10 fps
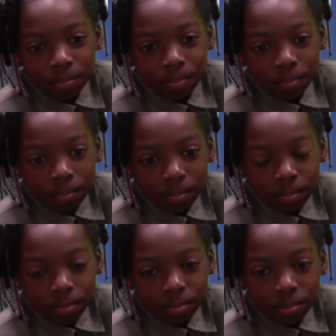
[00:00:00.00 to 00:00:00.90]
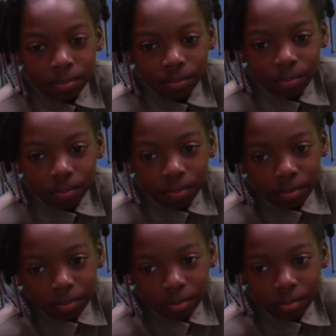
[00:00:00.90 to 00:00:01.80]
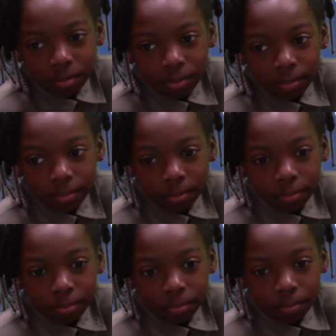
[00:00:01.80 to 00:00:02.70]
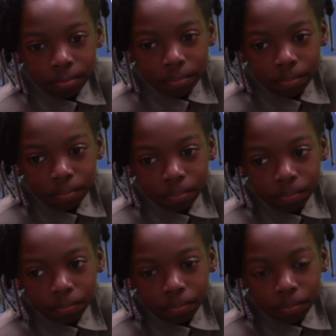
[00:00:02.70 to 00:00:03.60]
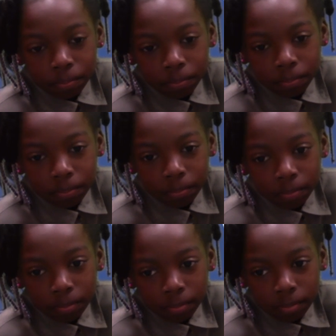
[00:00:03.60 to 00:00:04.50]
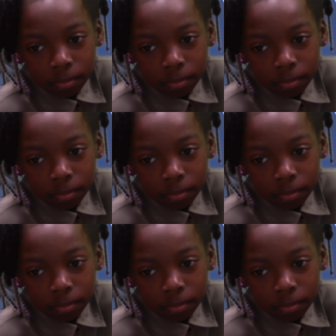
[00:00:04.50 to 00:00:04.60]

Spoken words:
No words are spoken by the person on screen.